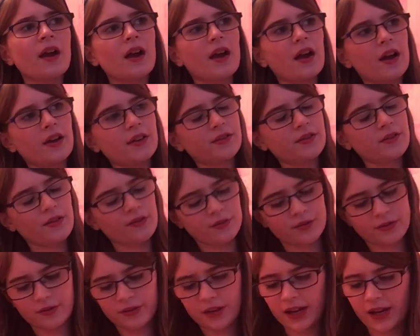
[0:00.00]
Uh, oh,
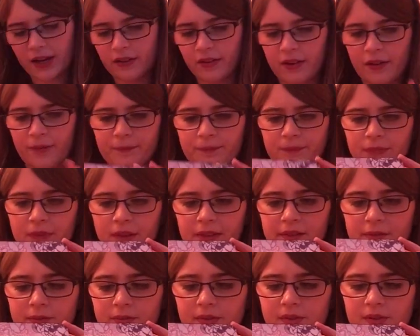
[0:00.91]
or three, I don't know. I
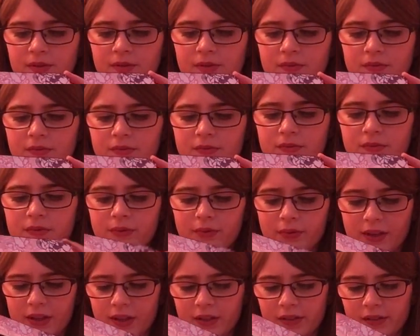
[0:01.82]
think it was
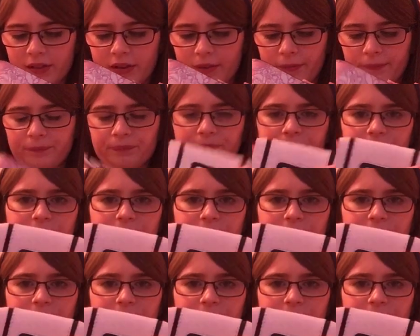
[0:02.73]
three years ago.